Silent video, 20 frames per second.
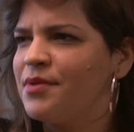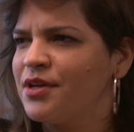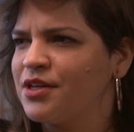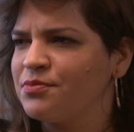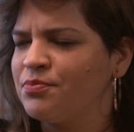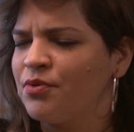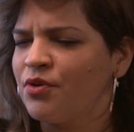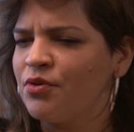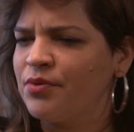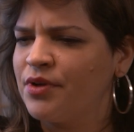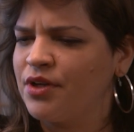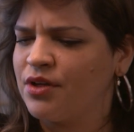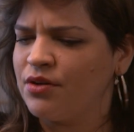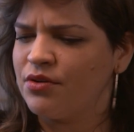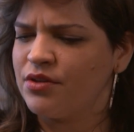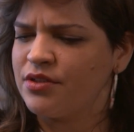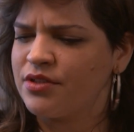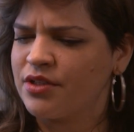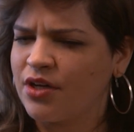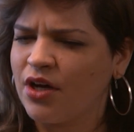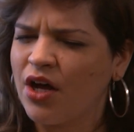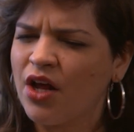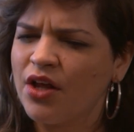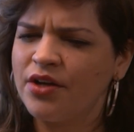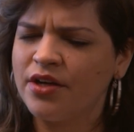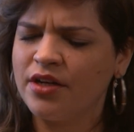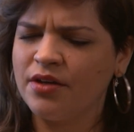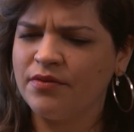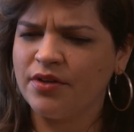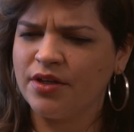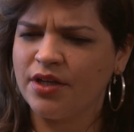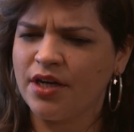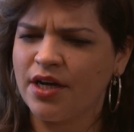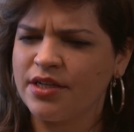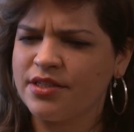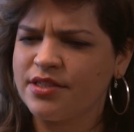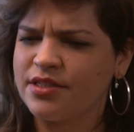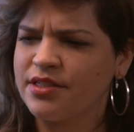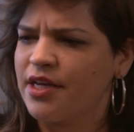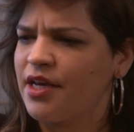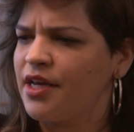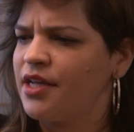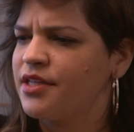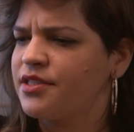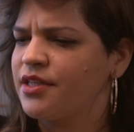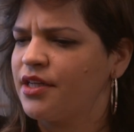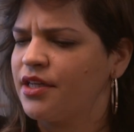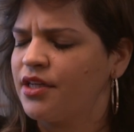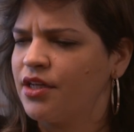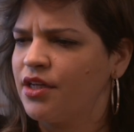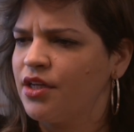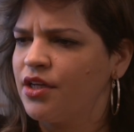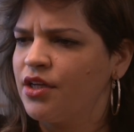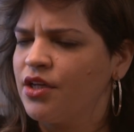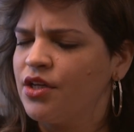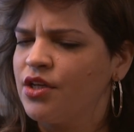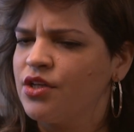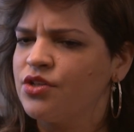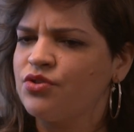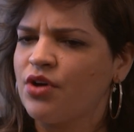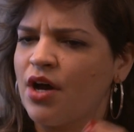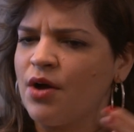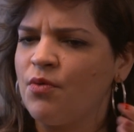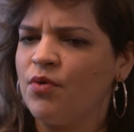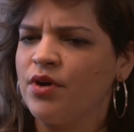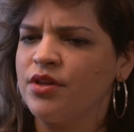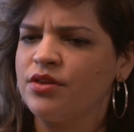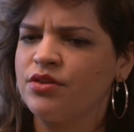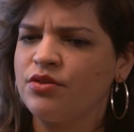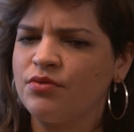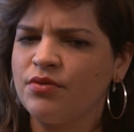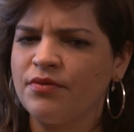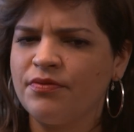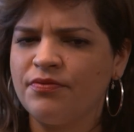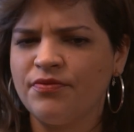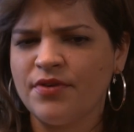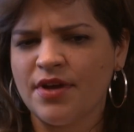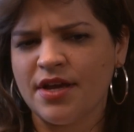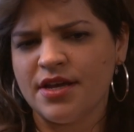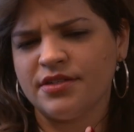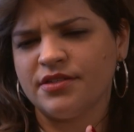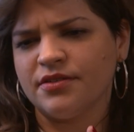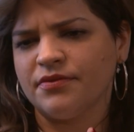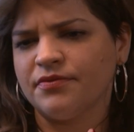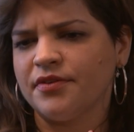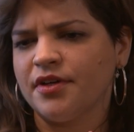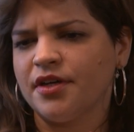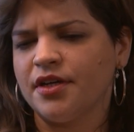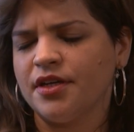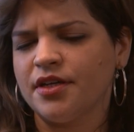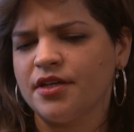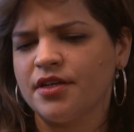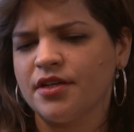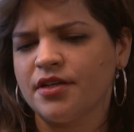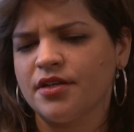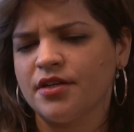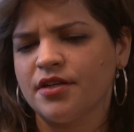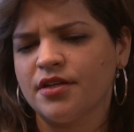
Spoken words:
because Puerto Rico is a colony of the United States. And so I went through a phase of like,